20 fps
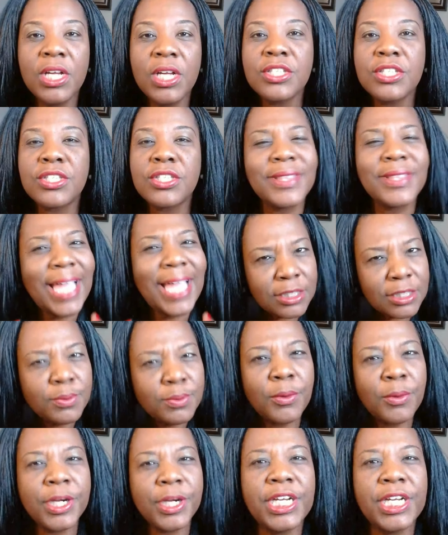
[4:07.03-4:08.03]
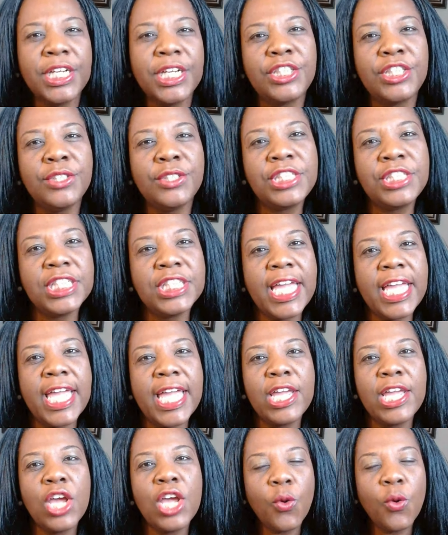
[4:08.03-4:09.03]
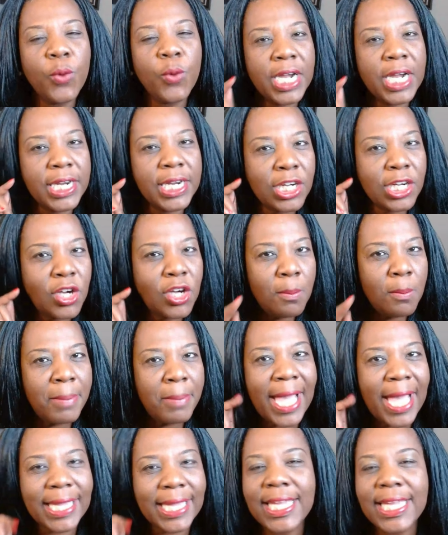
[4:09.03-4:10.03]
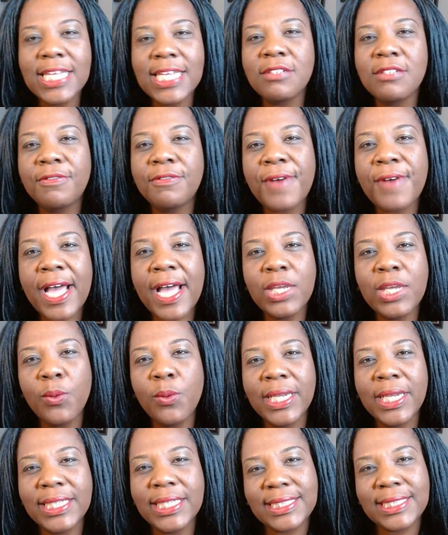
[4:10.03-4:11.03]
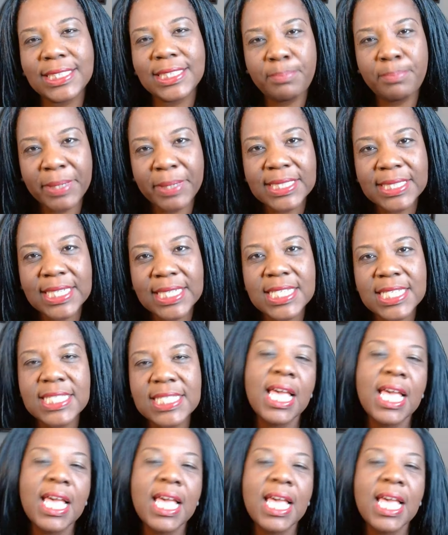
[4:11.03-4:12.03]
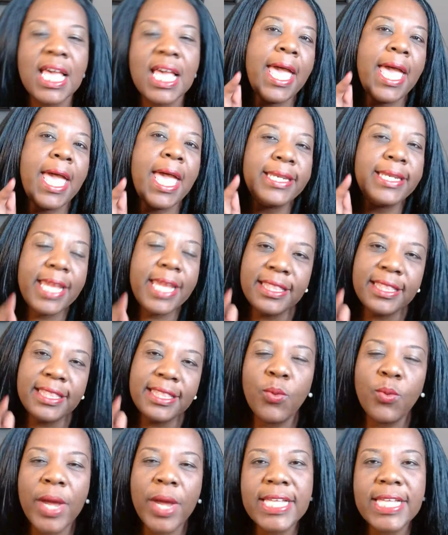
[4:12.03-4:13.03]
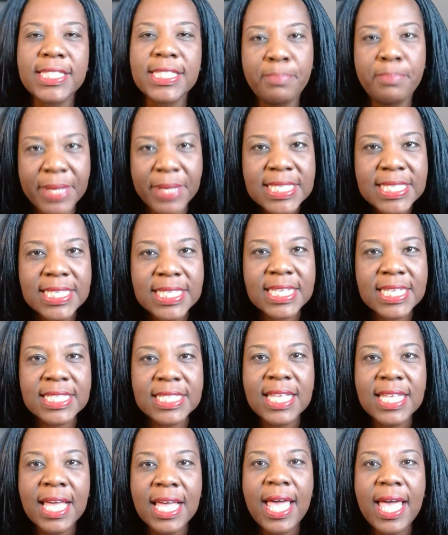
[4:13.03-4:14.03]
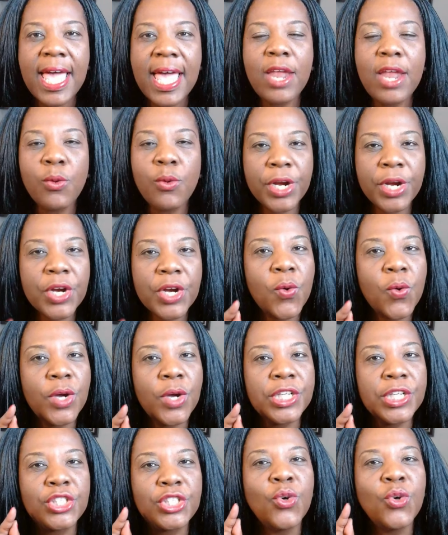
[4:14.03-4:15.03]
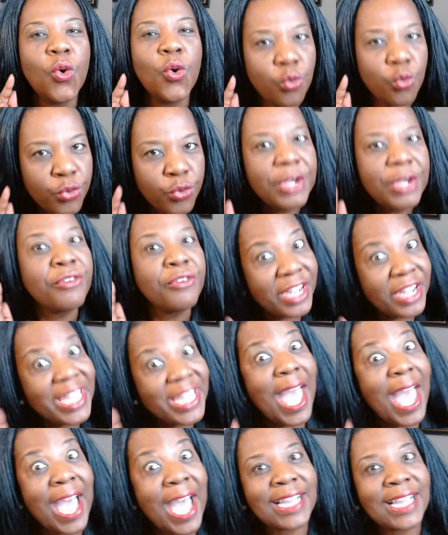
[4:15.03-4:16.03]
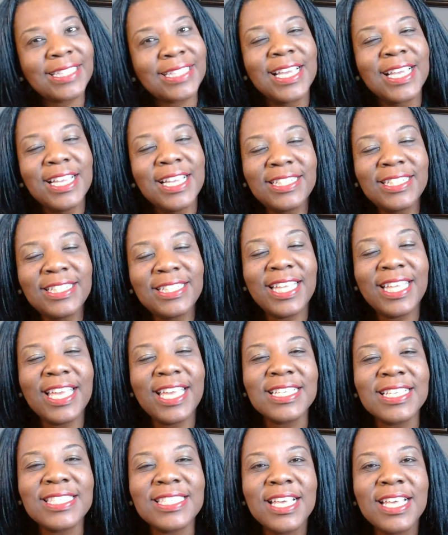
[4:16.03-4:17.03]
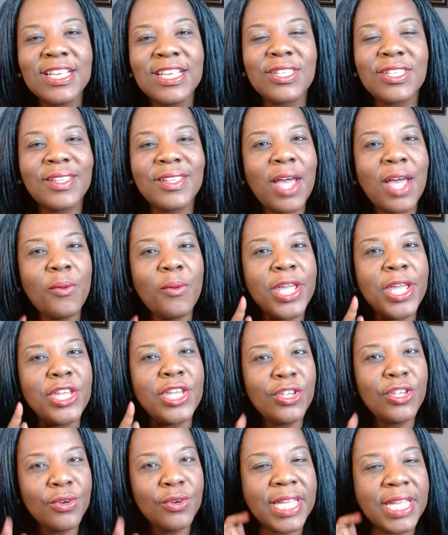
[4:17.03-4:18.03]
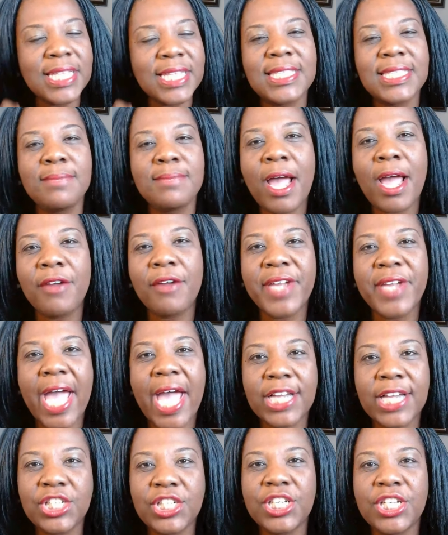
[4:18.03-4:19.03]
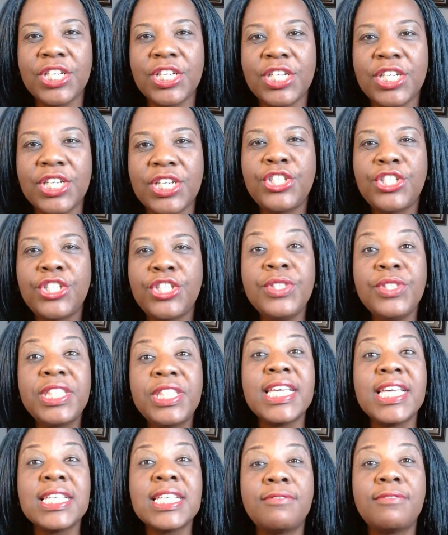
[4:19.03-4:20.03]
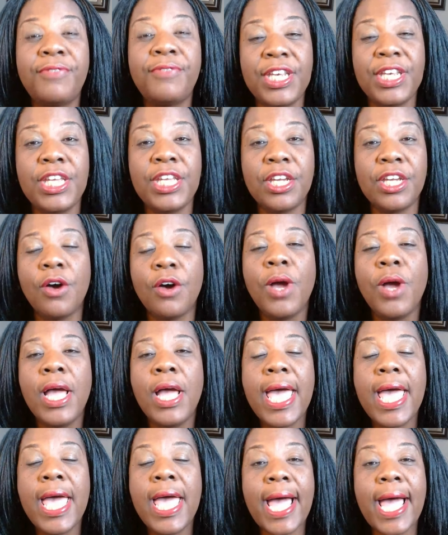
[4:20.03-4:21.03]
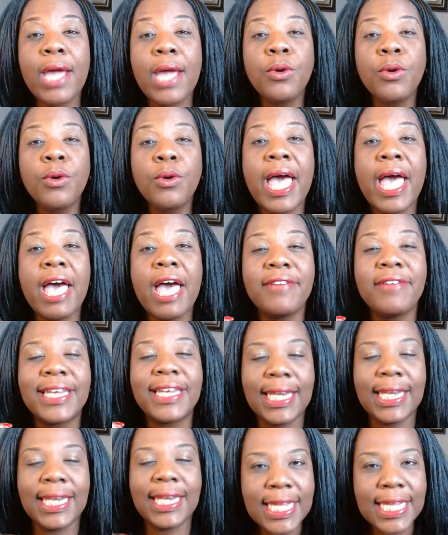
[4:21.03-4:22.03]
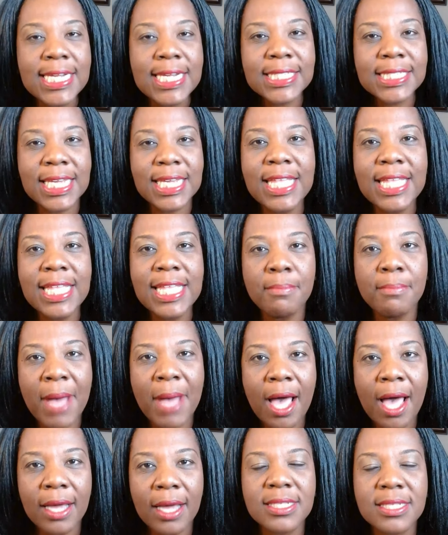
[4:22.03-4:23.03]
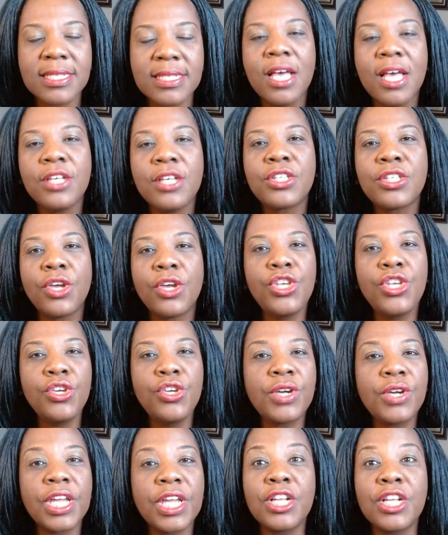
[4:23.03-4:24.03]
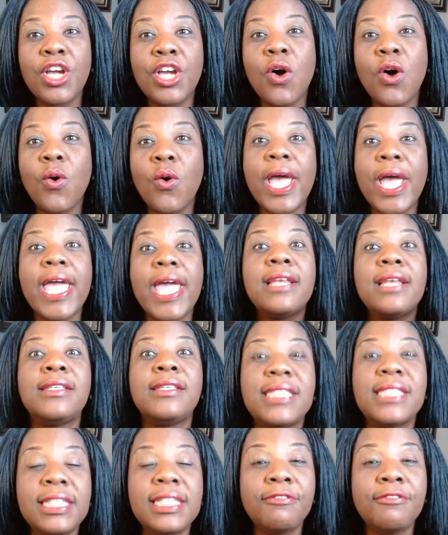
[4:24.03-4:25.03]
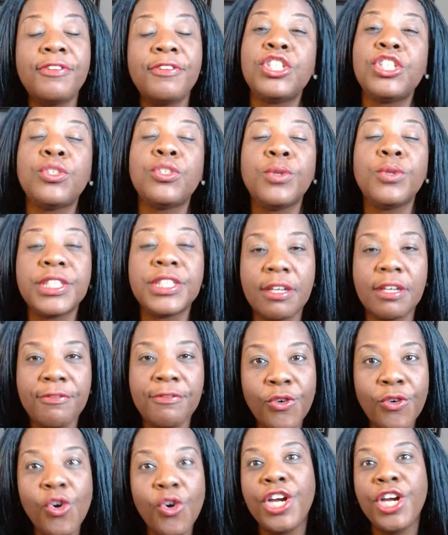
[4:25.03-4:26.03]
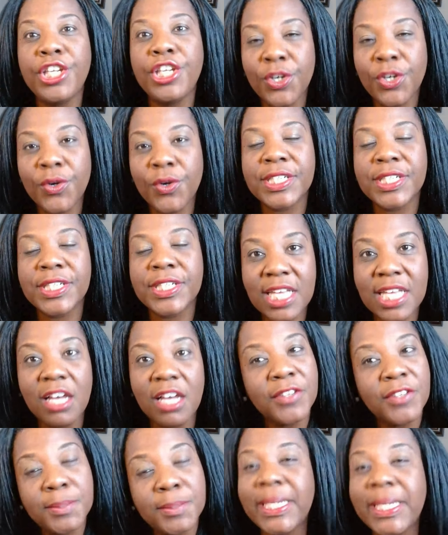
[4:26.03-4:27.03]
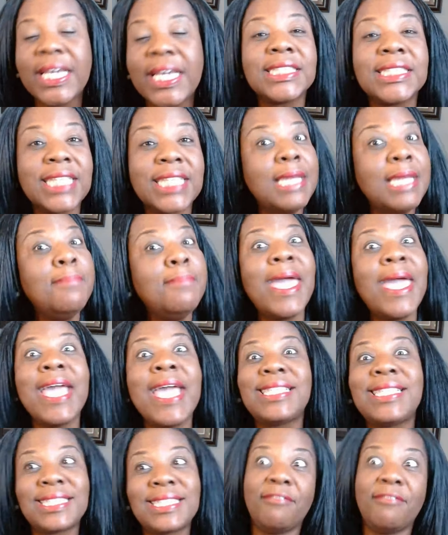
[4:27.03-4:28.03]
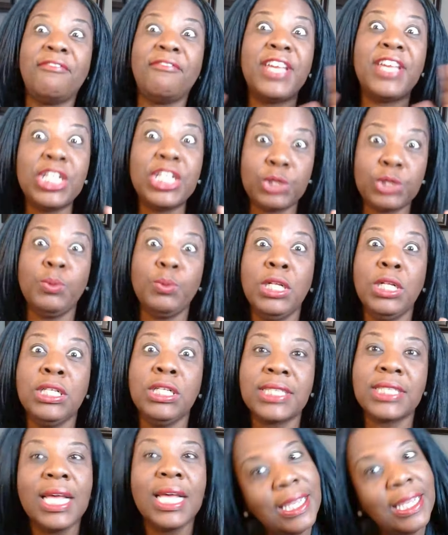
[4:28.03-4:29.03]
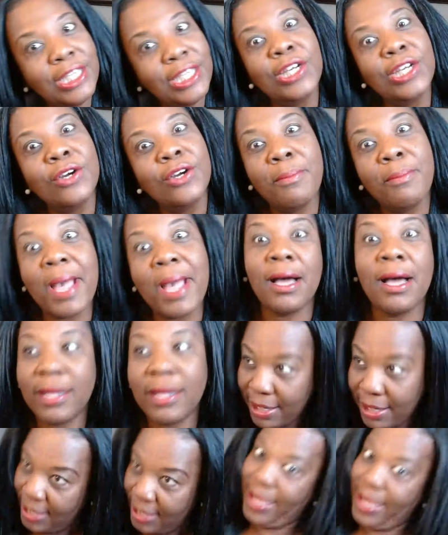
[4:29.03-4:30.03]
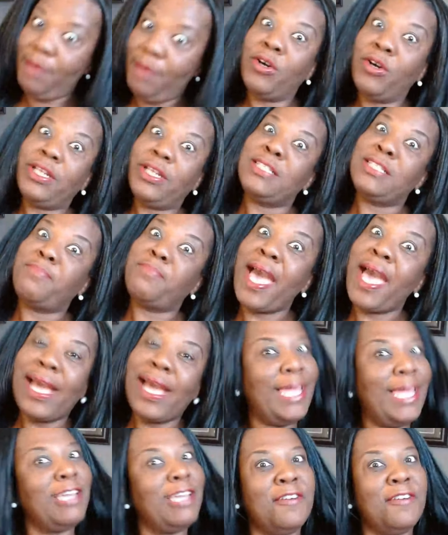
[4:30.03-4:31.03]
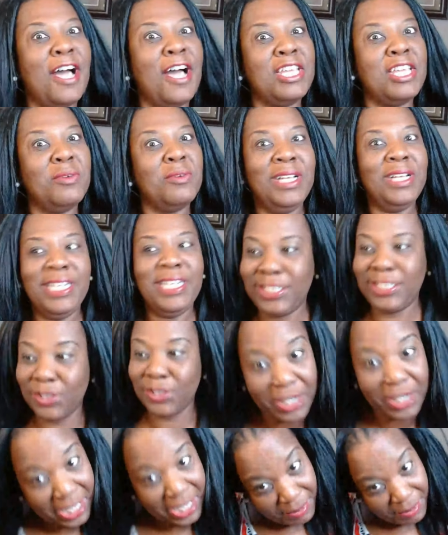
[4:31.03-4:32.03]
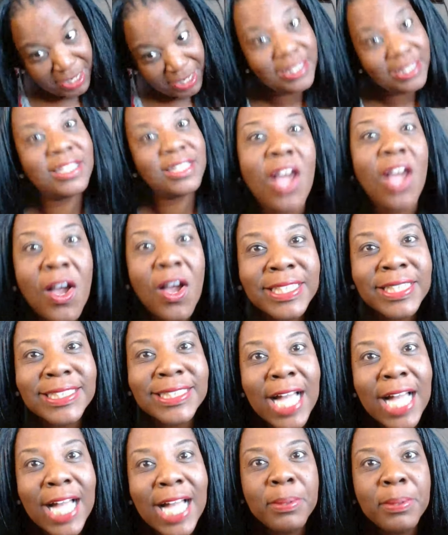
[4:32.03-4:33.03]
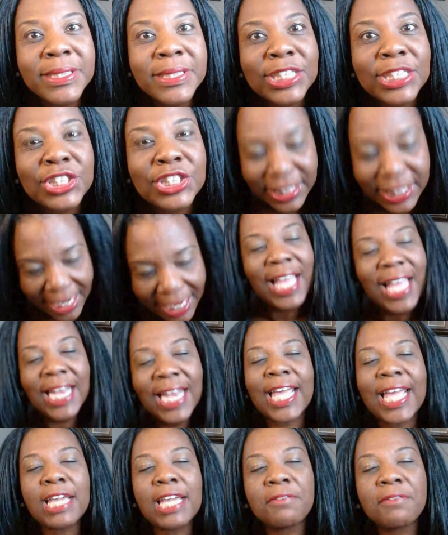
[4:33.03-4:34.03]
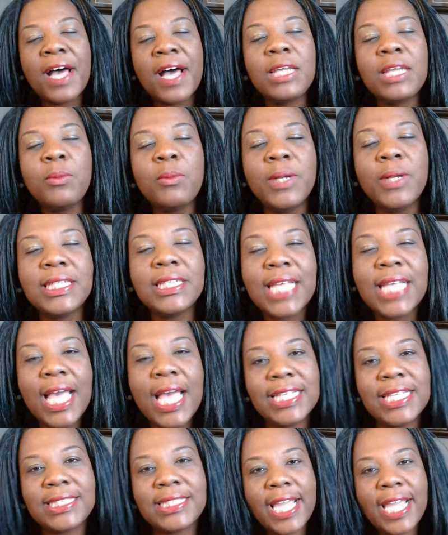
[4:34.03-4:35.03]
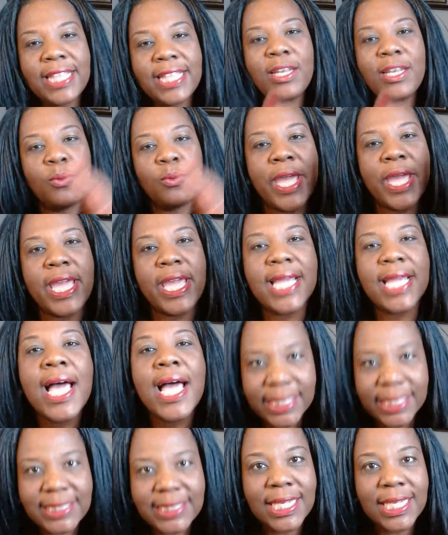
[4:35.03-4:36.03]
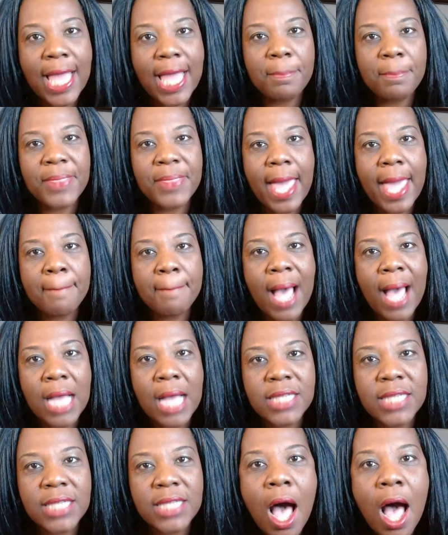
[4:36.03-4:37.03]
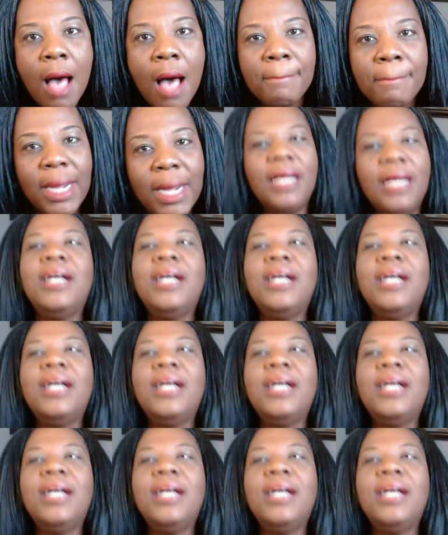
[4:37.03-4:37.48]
So that's what we're gonna do today. We're gonna go back into Fani Willis's business and Nathan Wade's business, and we're going to re-react to this, so that way you can see my reaction to this video, and I will have it linked in the box so you can go and see the visuals for yourselves, because he made some visuals, you know, about him on his back like Fani Willis, or him in the doggy style position like Fani Willis, as Nathan Wade slapped that bottom.